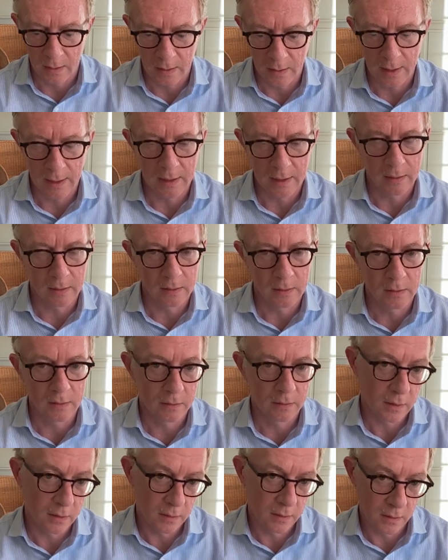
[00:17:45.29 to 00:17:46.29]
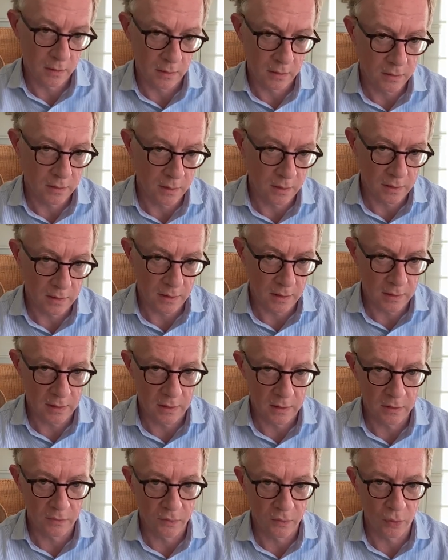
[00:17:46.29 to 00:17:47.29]
And that is, as I
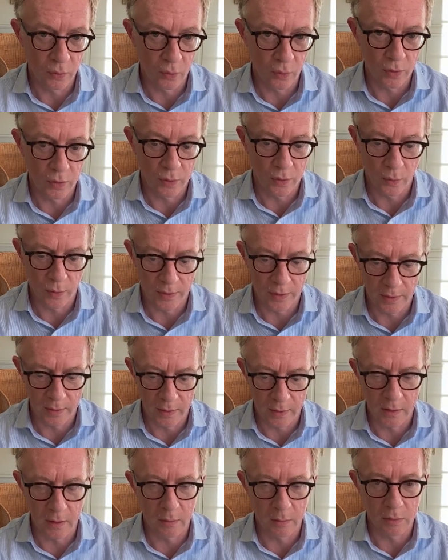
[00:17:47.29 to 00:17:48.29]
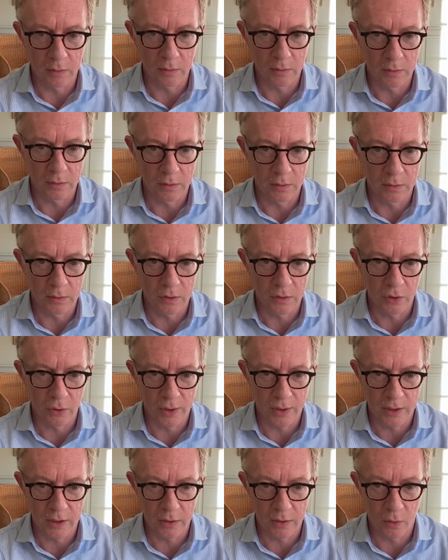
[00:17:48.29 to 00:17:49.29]
said, if you work with a double
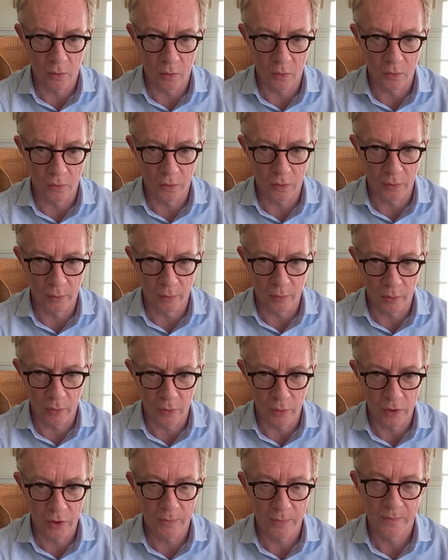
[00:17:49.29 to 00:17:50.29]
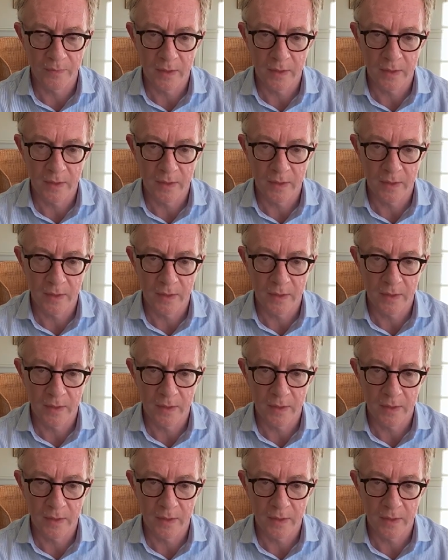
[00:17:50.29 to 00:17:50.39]
threshold approach.